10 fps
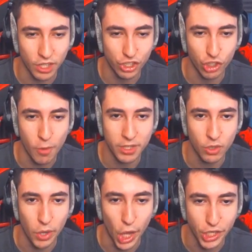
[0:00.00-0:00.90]
a sharpness
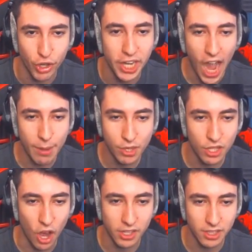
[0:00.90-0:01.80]
100, I'm just
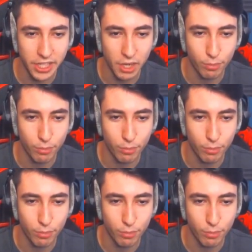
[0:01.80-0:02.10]
honestly gonna